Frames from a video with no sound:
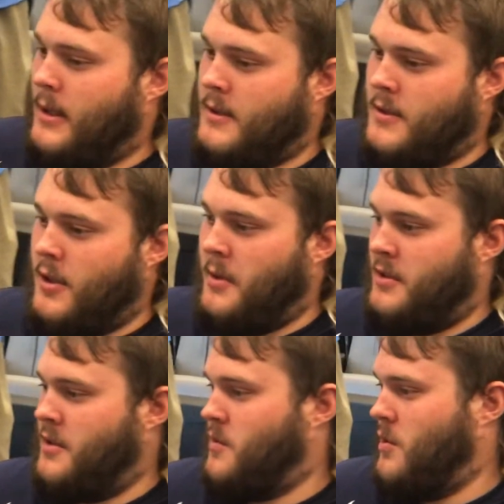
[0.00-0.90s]
So, I mean,
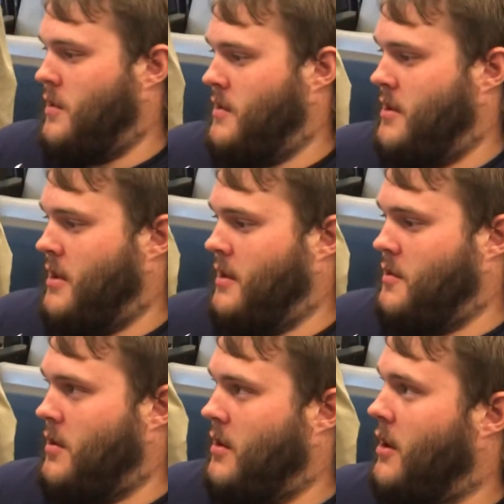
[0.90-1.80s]
it's just one of those
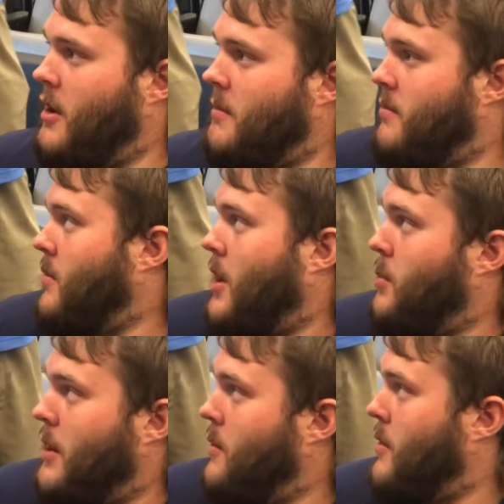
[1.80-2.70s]
things where, you know, I'll
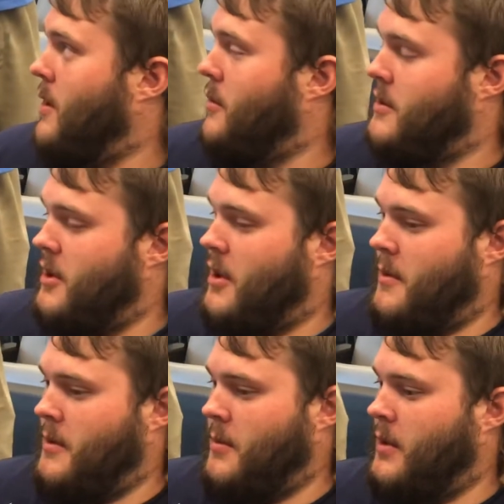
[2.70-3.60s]
play wherever. So, I
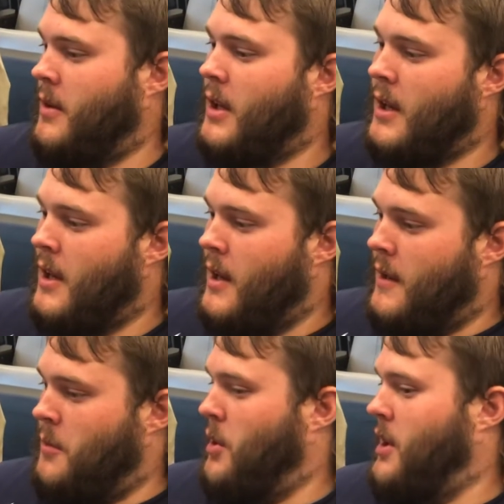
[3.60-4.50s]
mean,
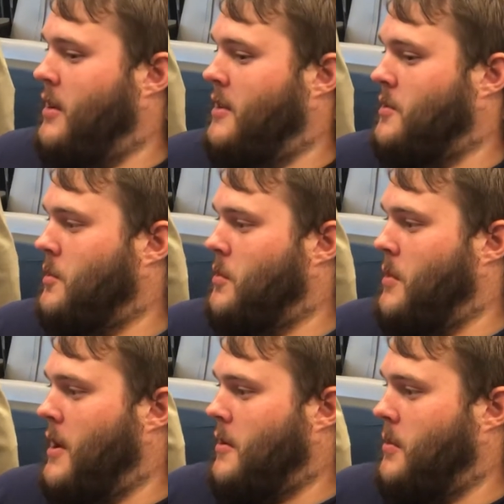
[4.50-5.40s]
to me it doesn't really
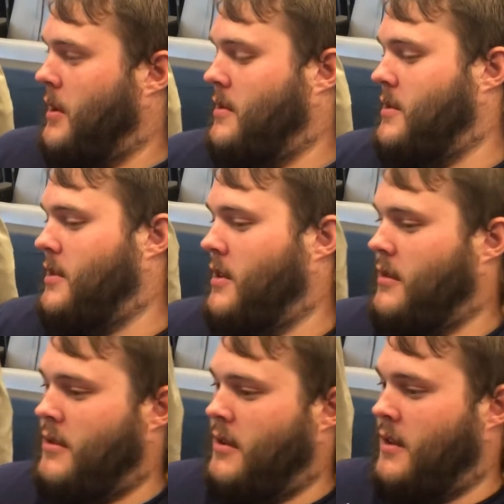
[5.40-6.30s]
matter because
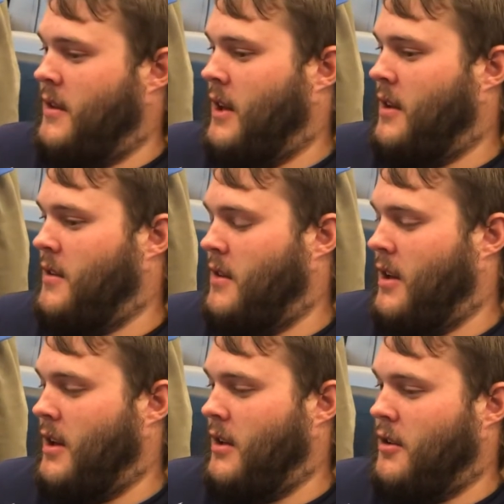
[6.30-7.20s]
at the end of the
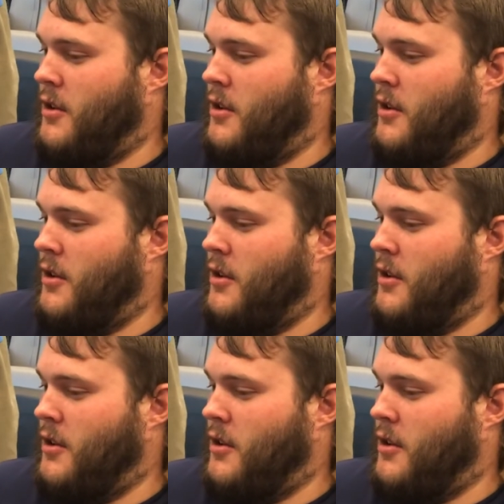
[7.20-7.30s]
day, you